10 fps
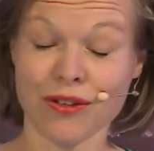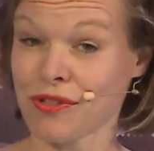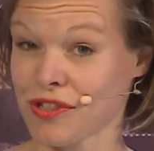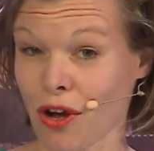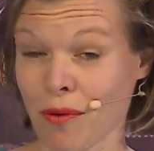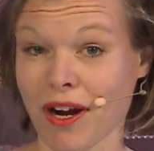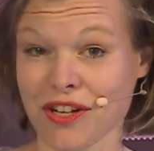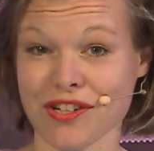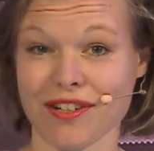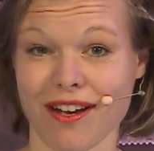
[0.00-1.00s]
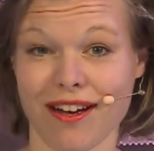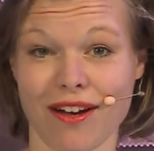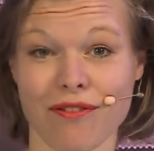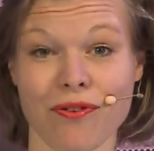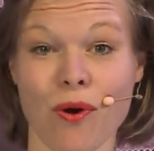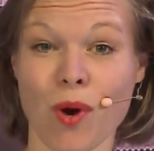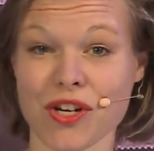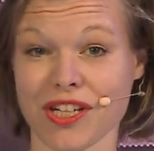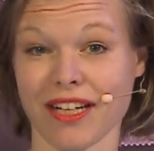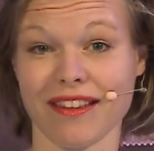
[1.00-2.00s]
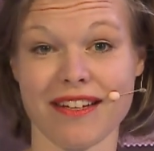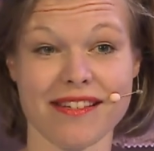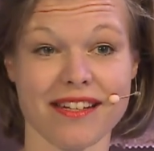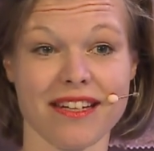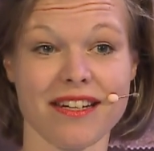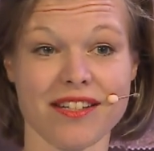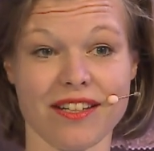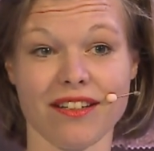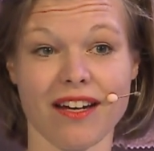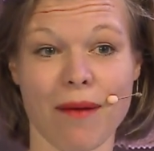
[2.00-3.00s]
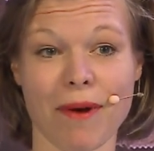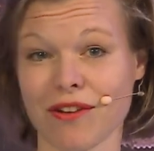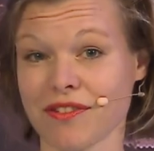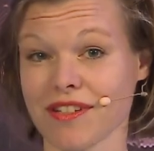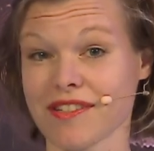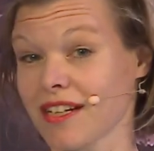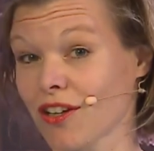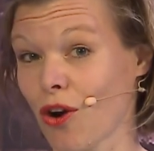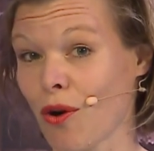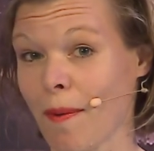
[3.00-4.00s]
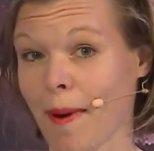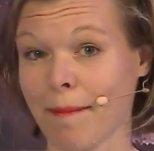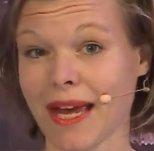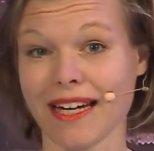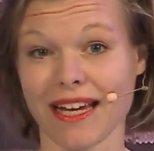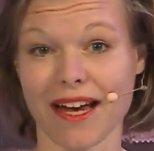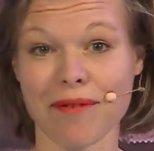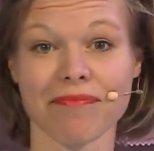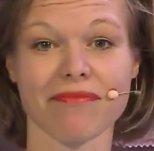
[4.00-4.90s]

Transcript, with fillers: you so much for watching this edition about zirco-mania.